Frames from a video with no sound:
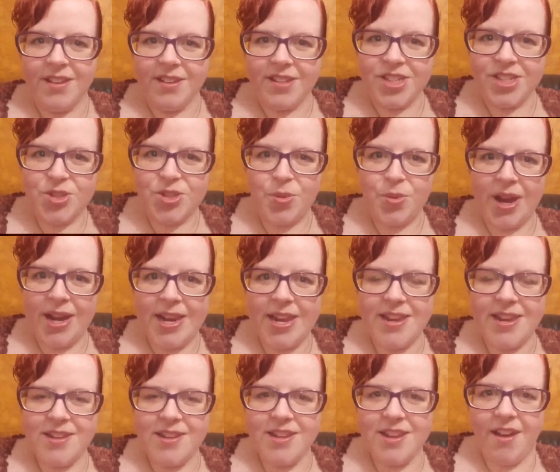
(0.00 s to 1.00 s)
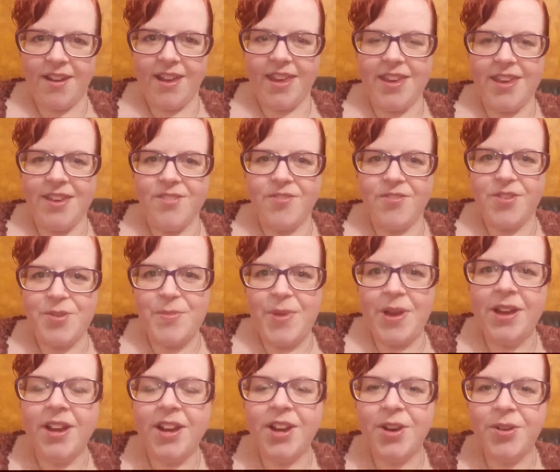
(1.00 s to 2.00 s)
sweaty and yucky from
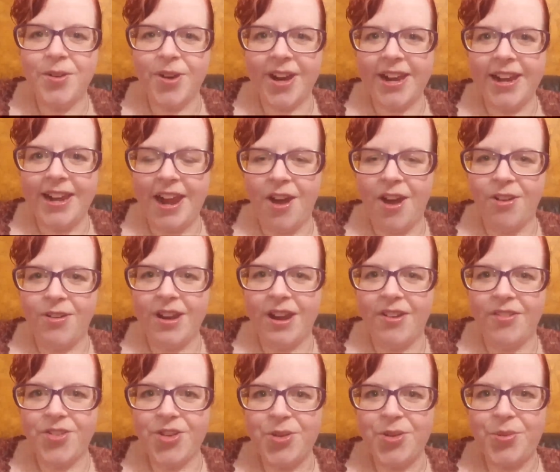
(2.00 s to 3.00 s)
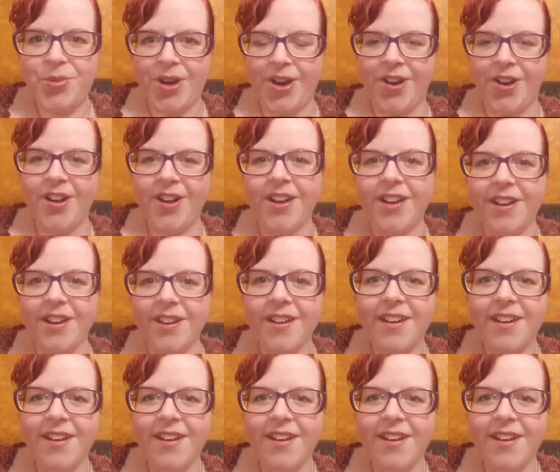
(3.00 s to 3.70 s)
working out after work,